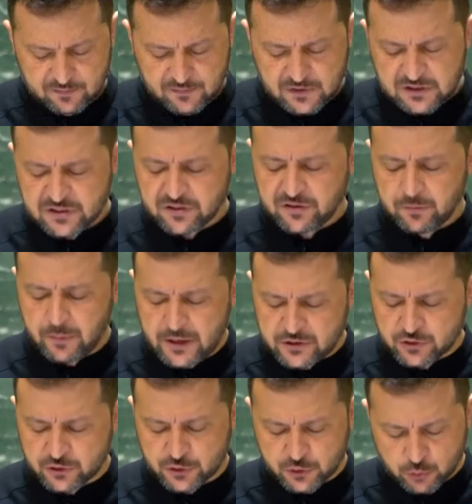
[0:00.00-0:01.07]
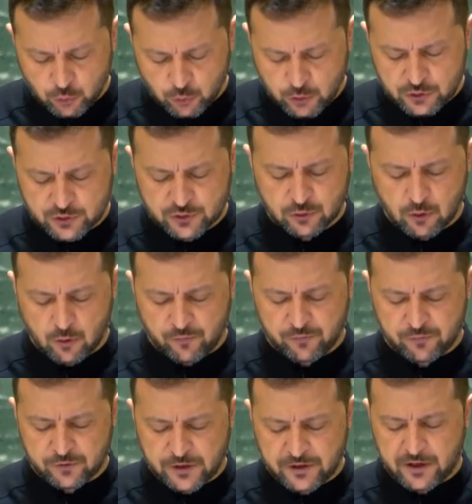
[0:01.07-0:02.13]
This is the major source of
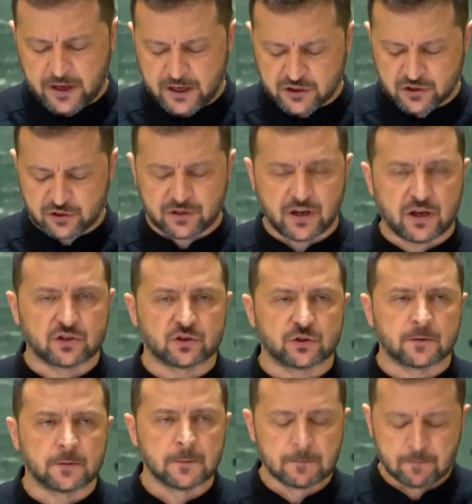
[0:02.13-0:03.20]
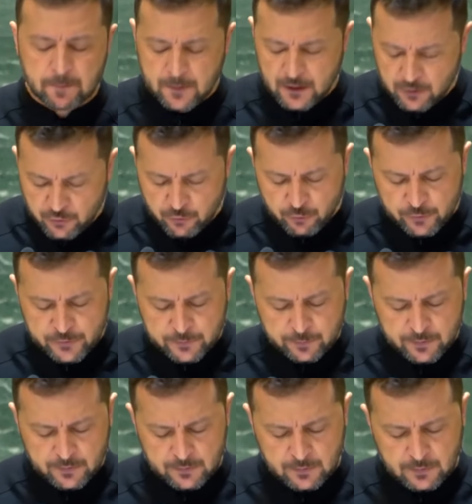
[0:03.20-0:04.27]
radiation danger in Europe,
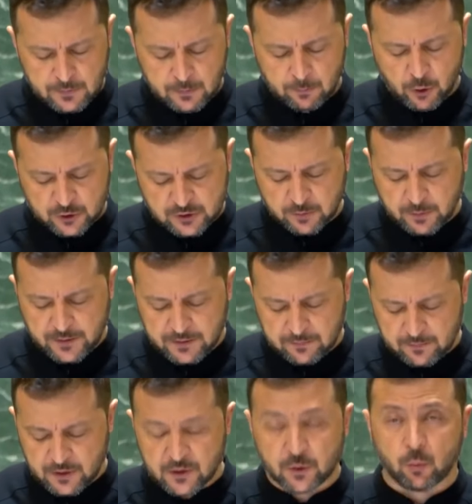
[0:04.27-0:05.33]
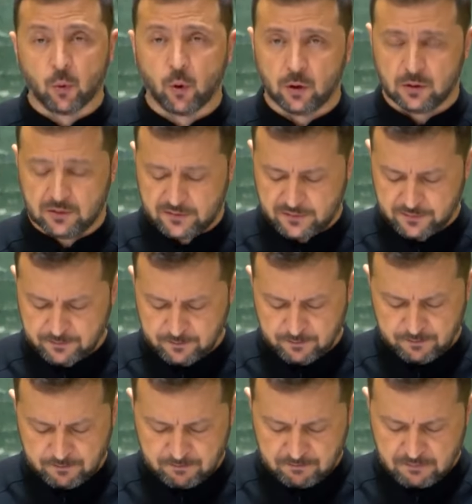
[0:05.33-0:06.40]
possibly in the world.
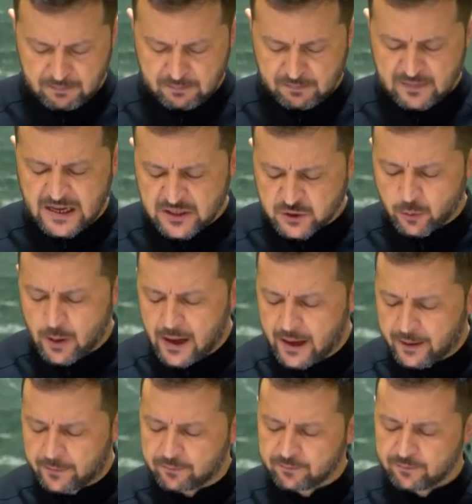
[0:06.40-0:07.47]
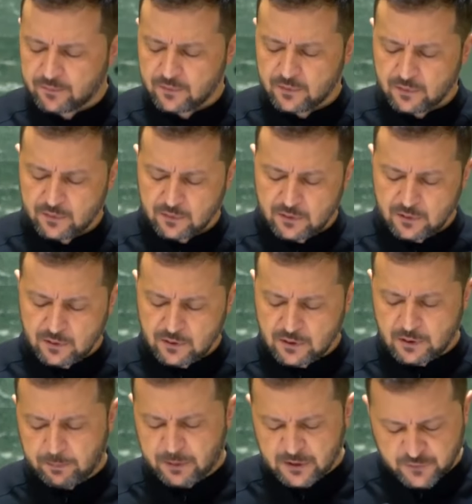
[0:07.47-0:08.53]
That's why in
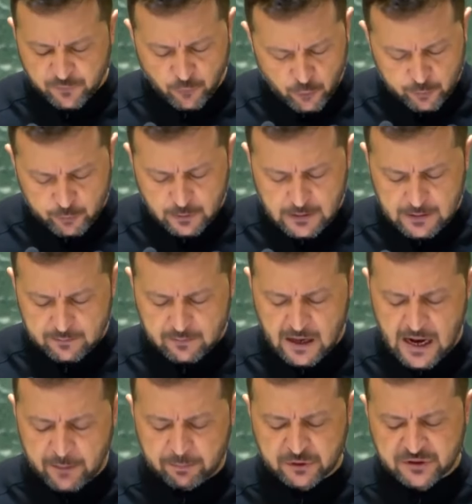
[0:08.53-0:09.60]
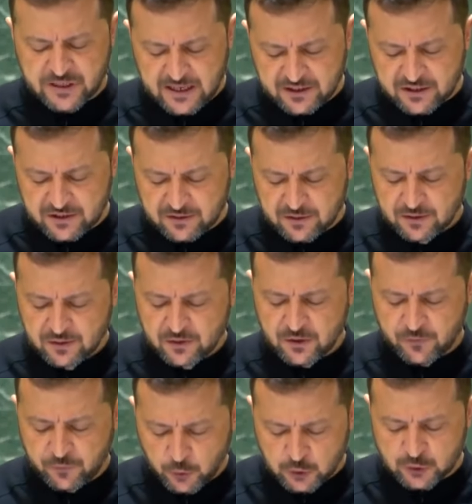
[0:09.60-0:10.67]
the peace formula I presented
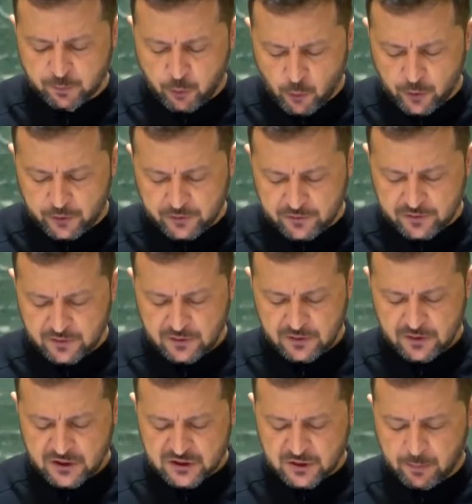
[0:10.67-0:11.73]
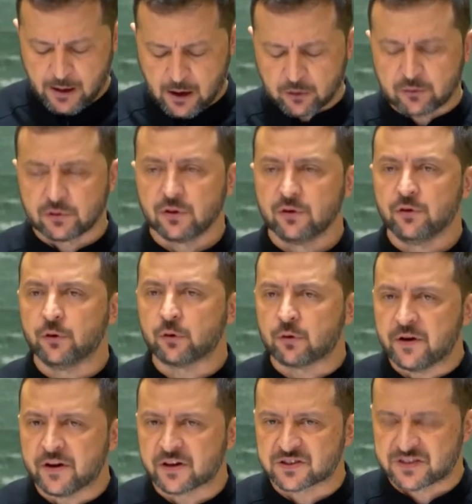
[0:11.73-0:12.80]
the first point is about
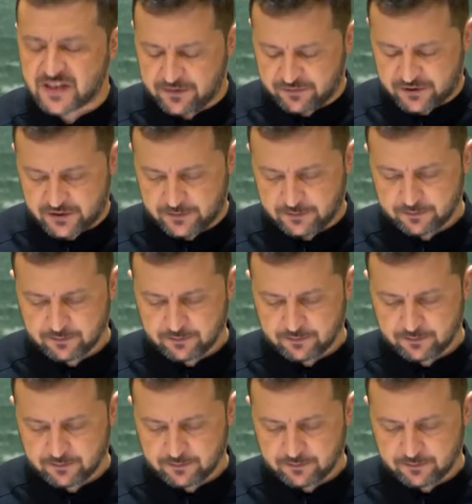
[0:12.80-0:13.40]
nuclear safety.